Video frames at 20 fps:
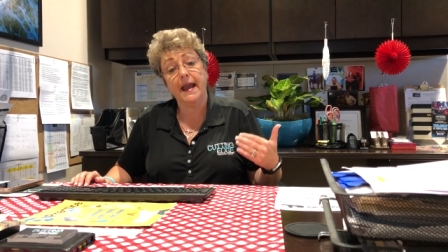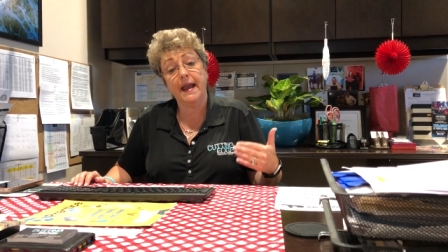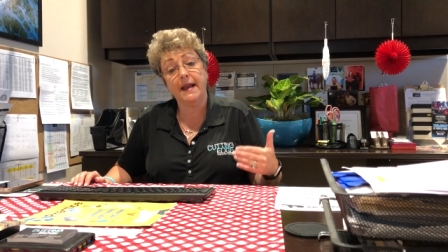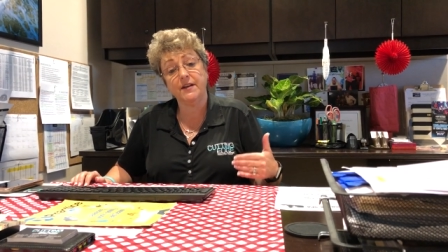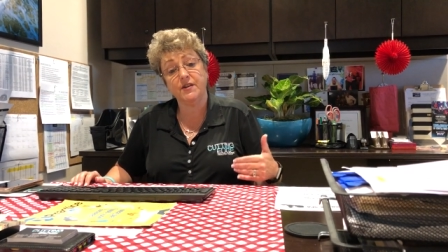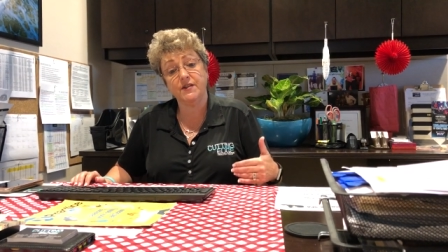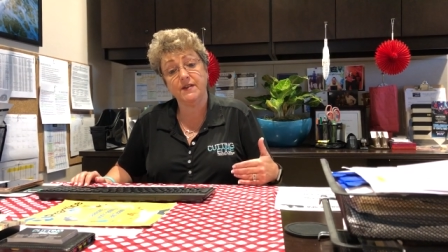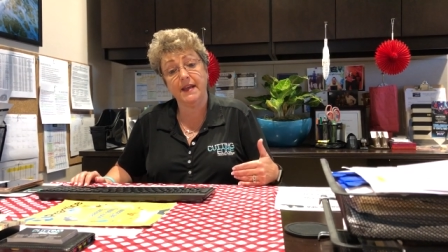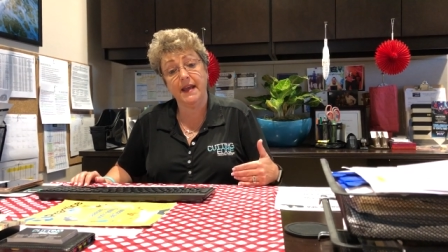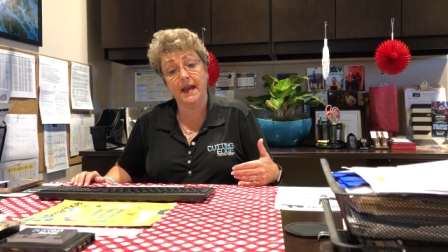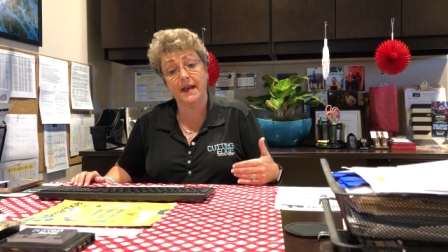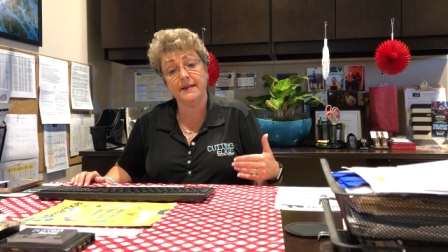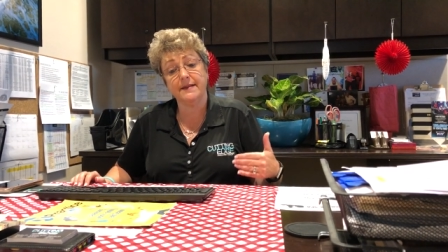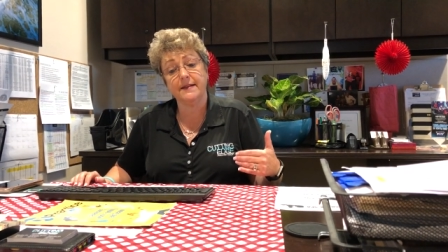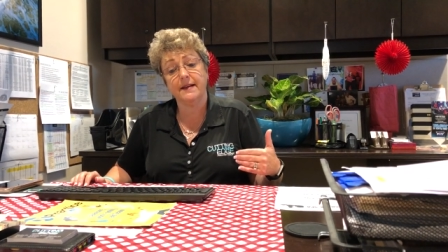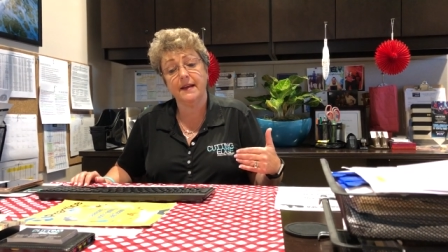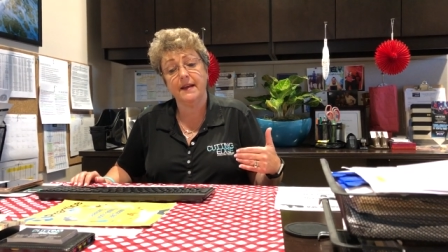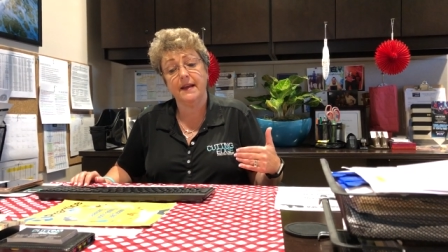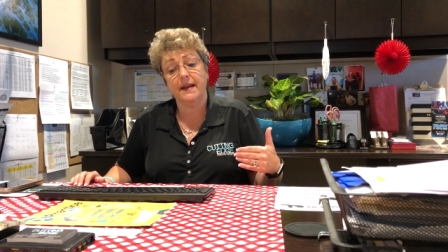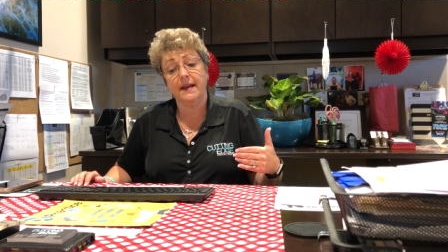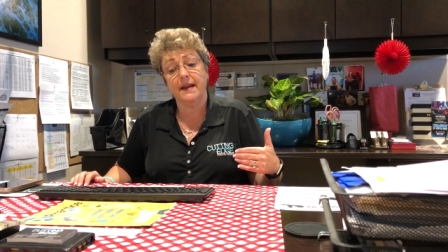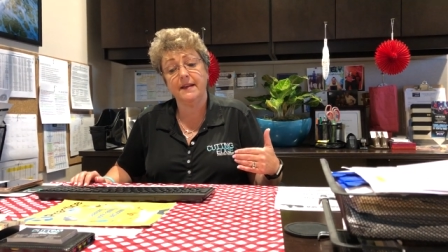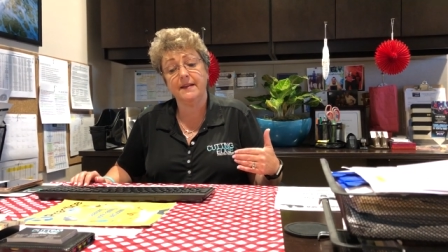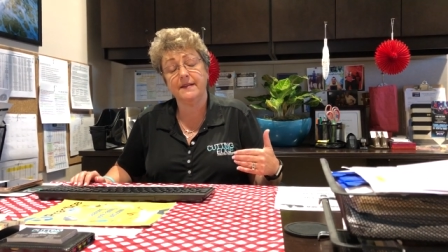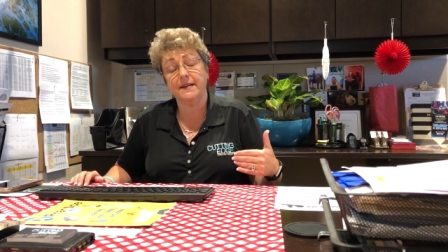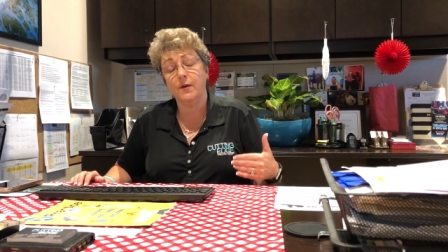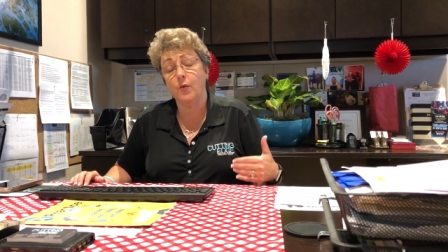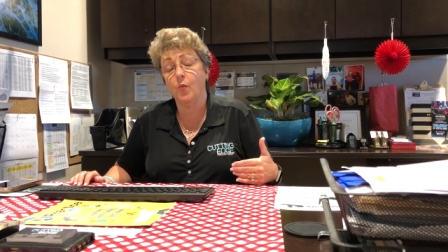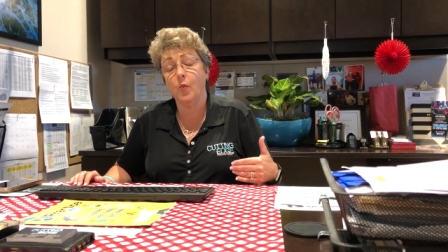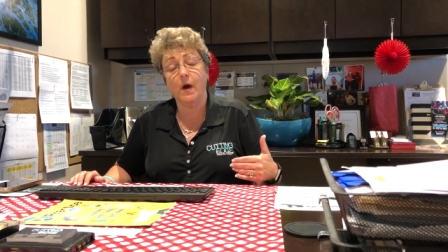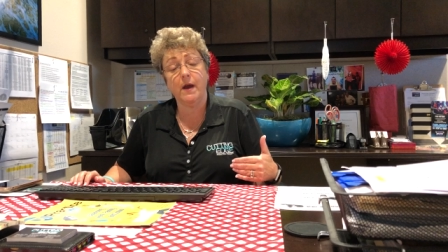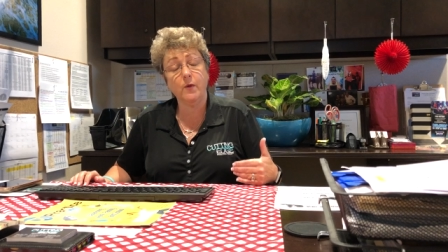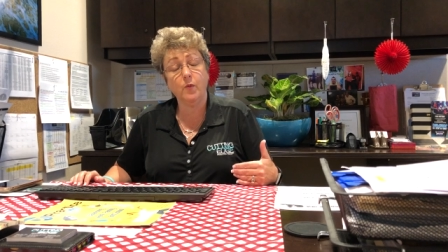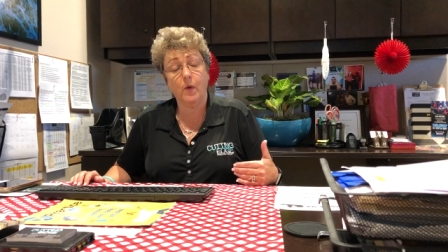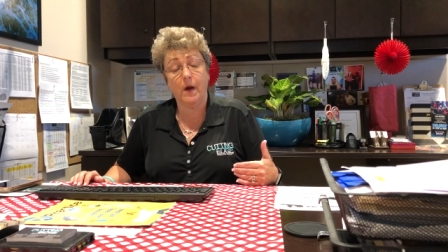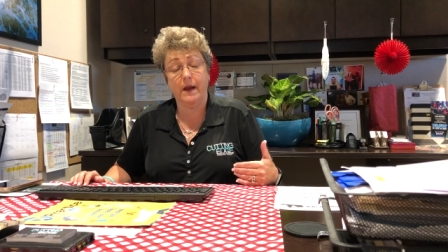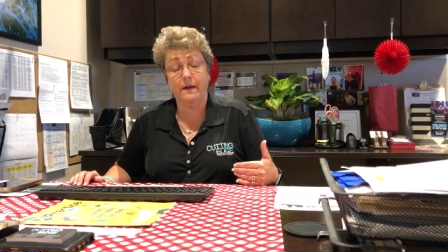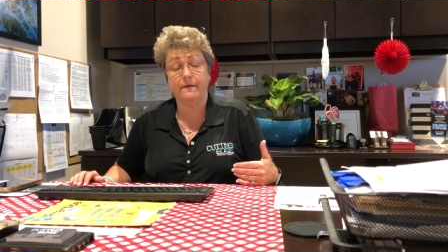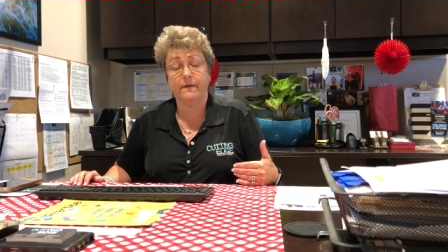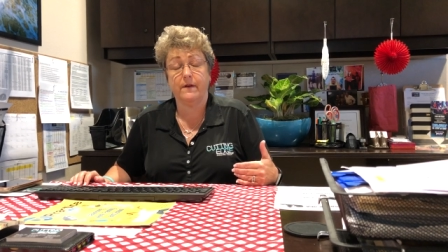HCS is the one
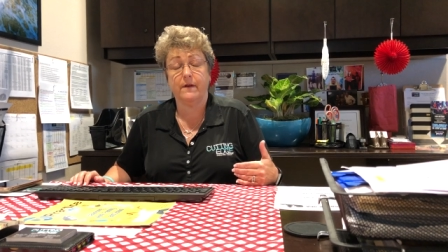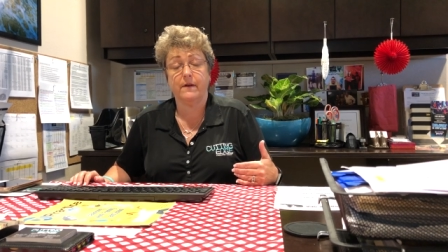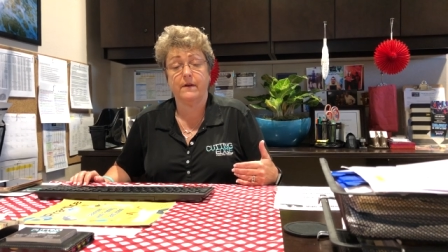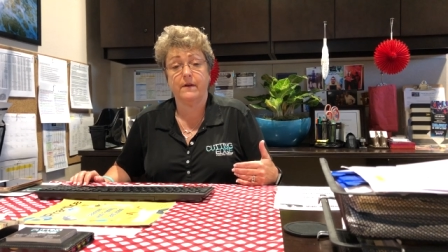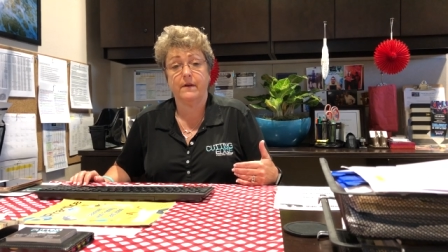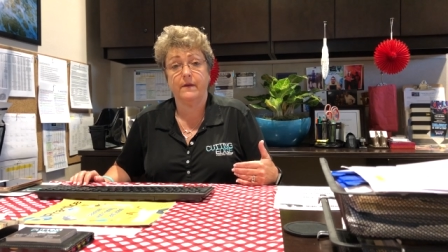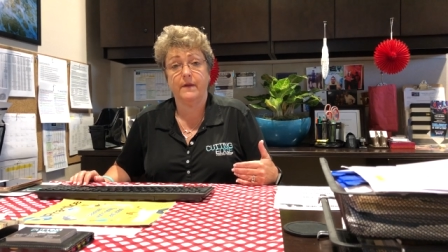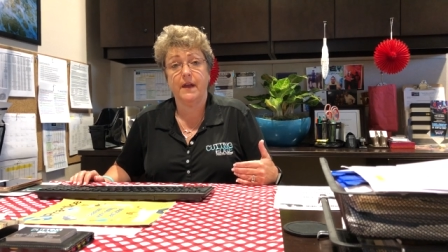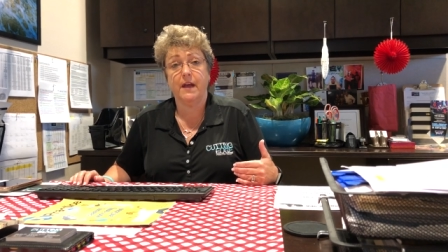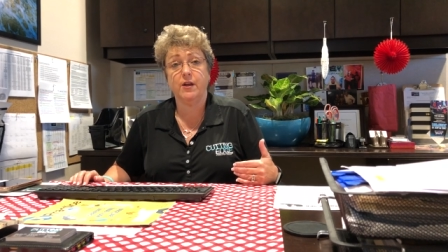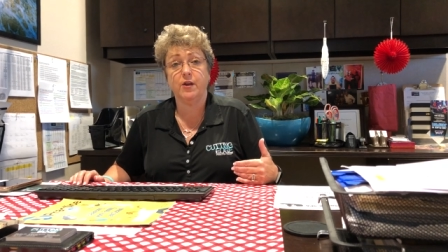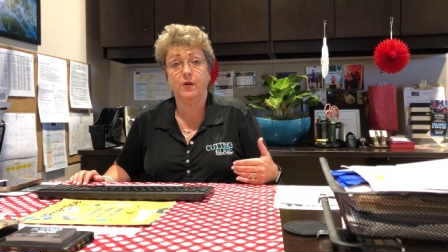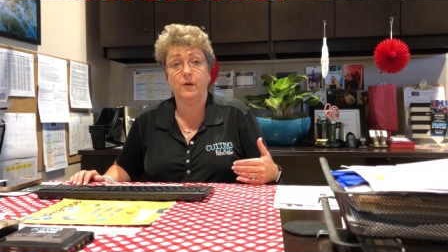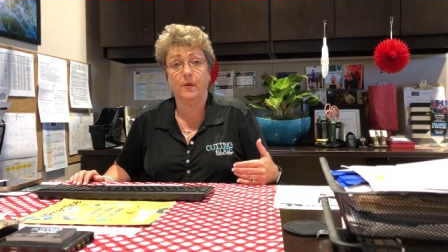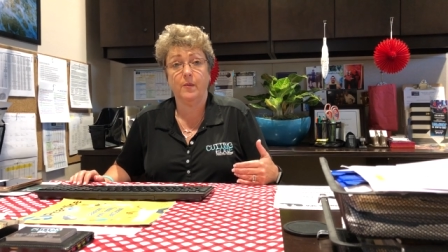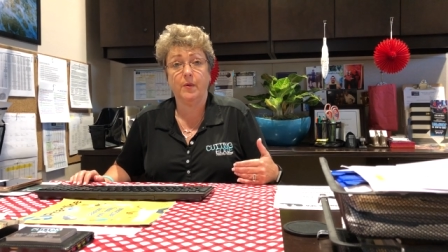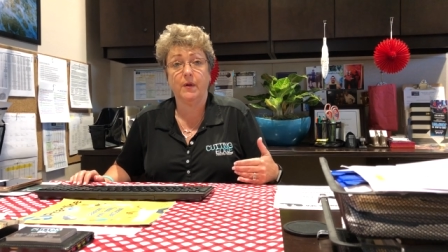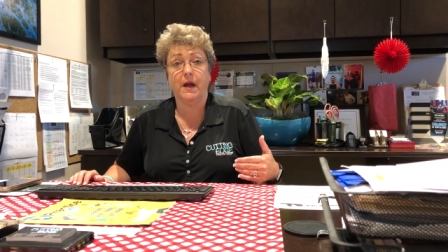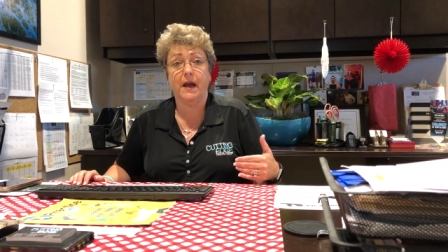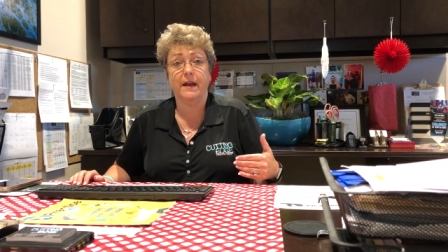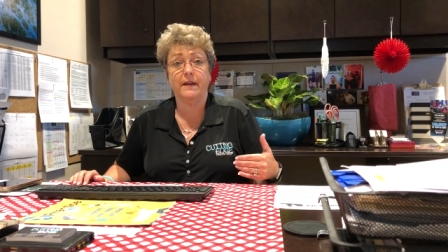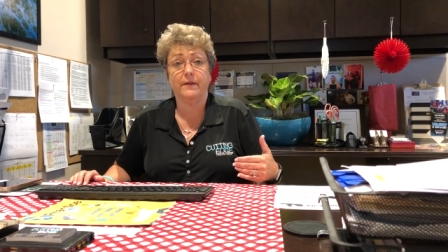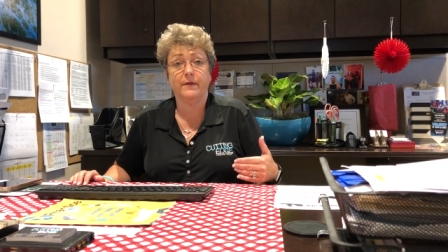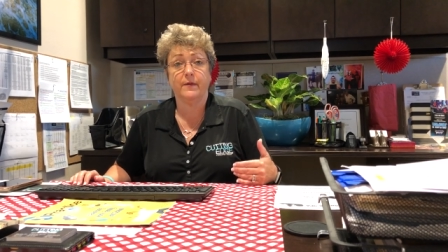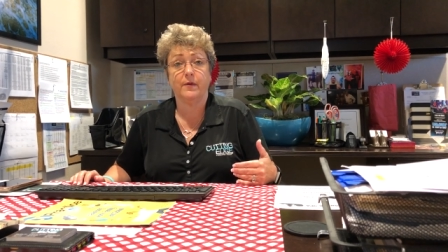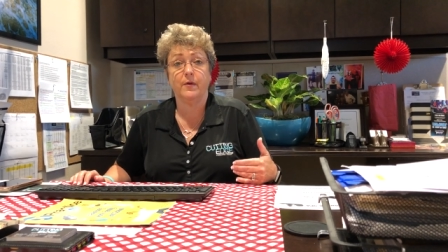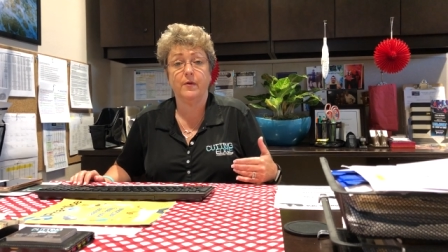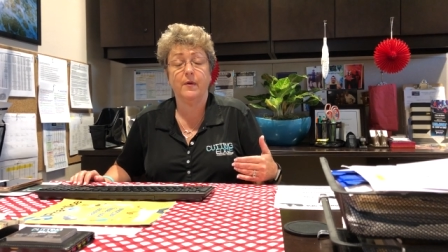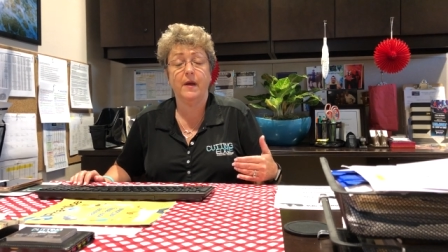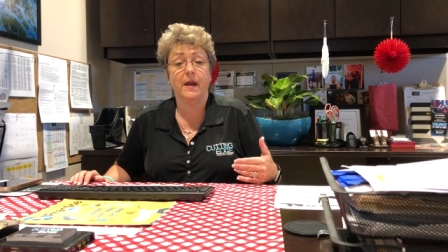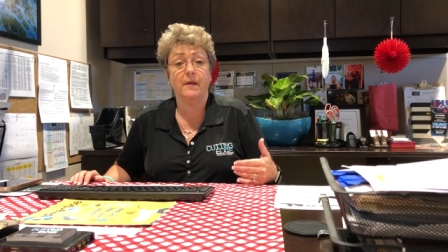waiver that you apply through